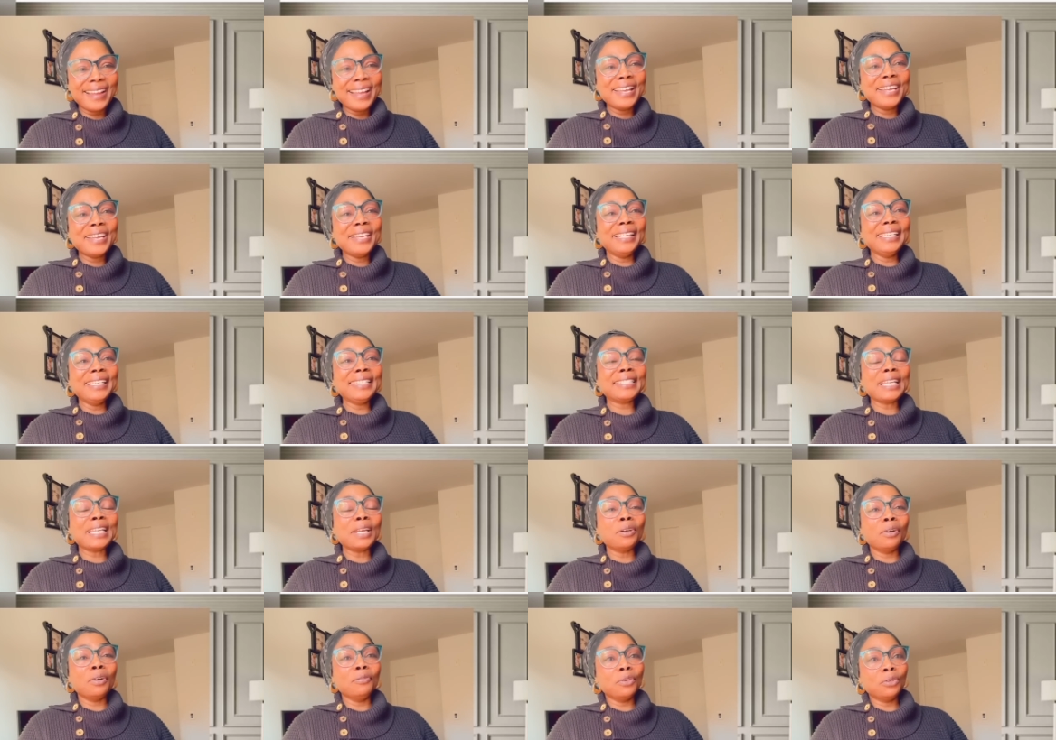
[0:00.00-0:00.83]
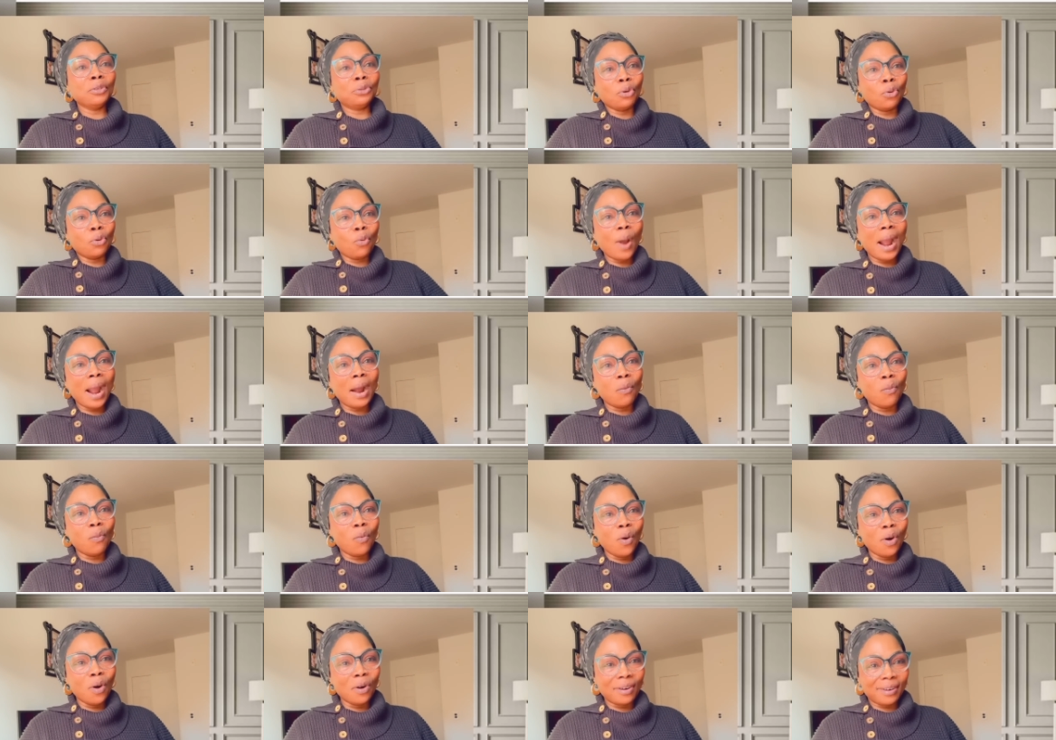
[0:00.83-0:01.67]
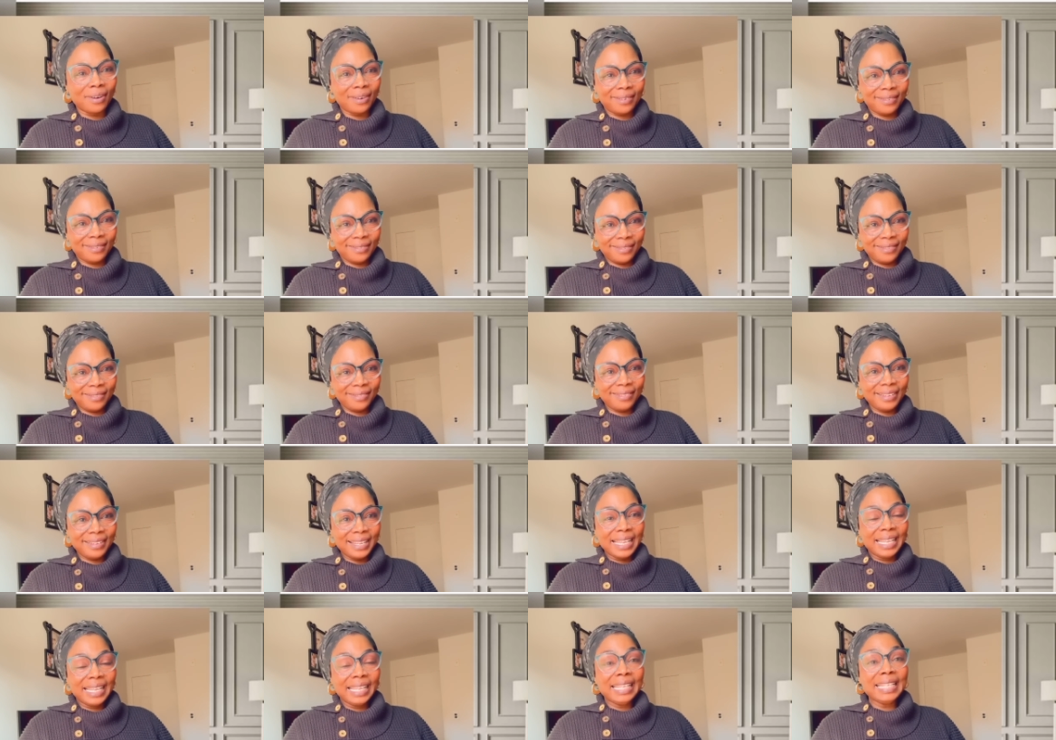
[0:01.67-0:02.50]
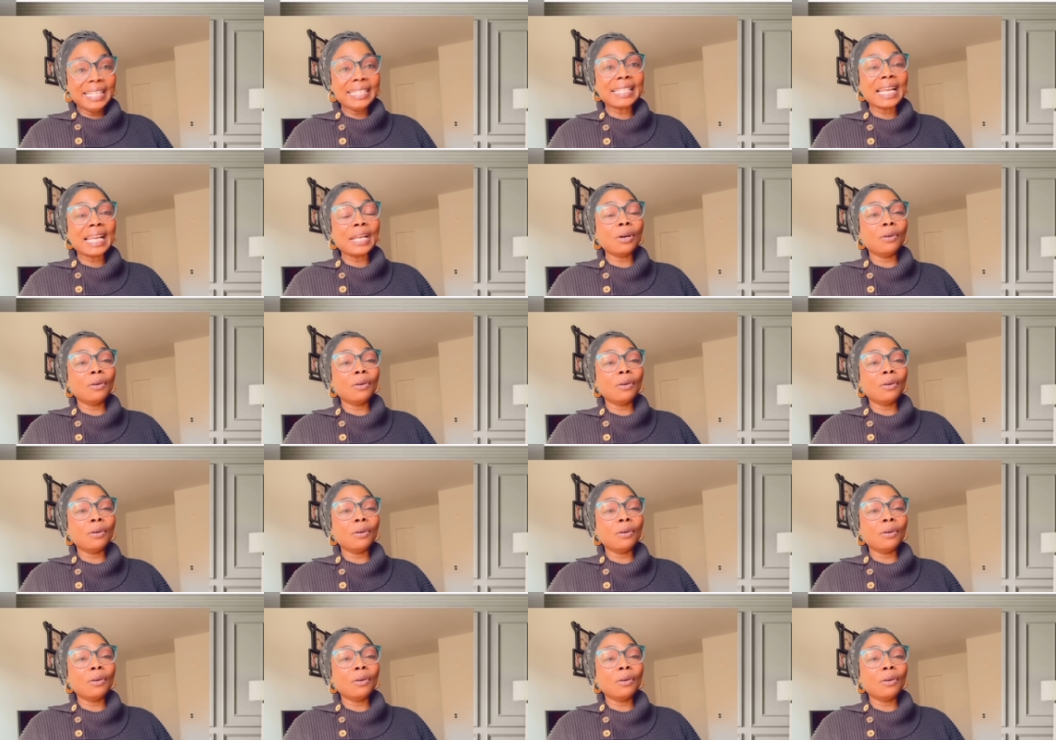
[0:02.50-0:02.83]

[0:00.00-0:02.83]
Instead of you to go and work. Instead